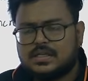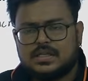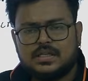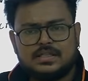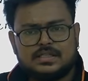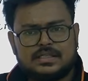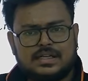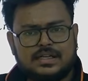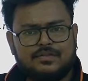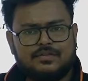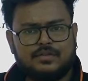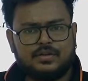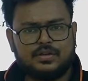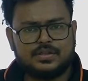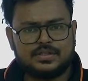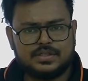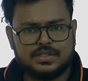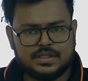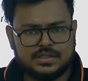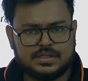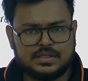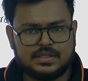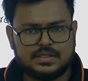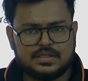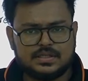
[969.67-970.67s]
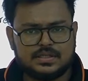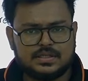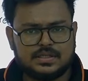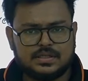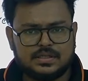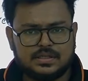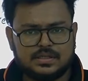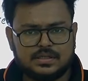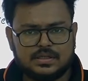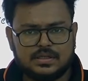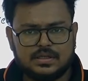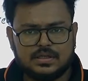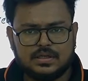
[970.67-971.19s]
Self-consciousness,
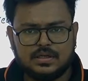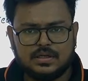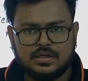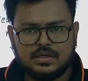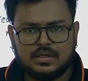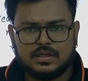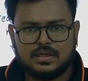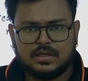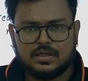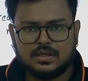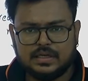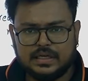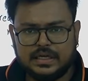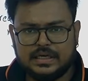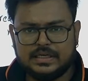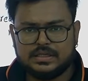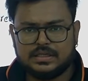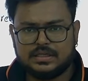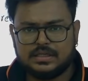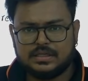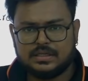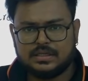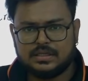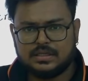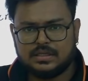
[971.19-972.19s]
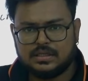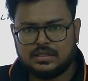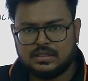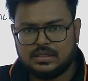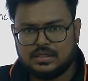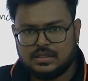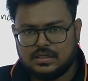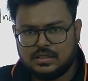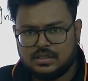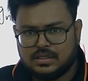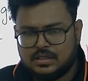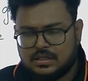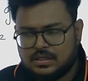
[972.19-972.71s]
right?
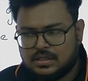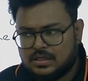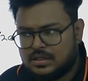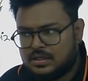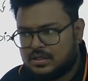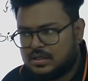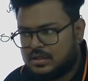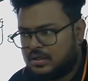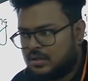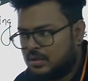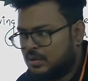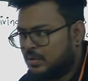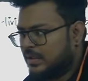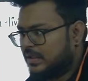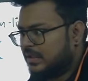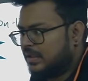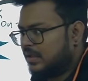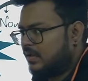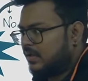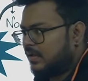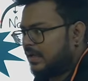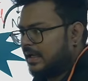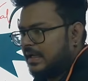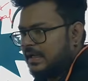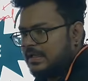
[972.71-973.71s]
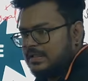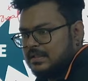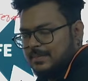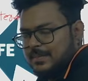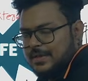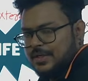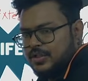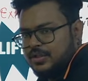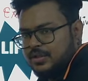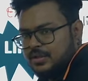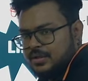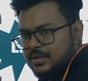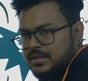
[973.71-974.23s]
No other organism it
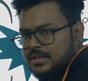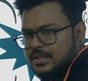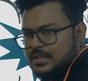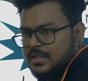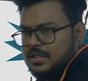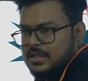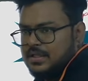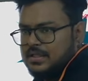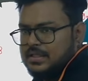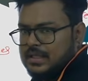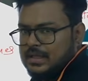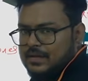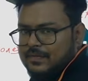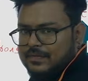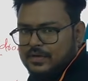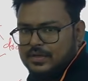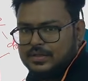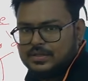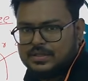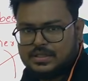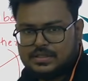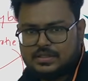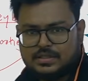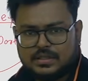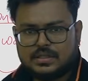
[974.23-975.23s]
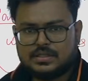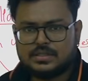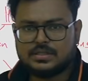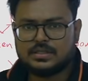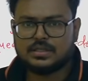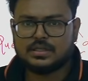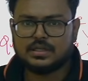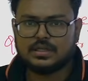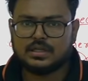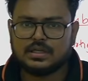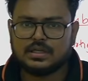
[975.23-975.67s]
shows self-consciousness.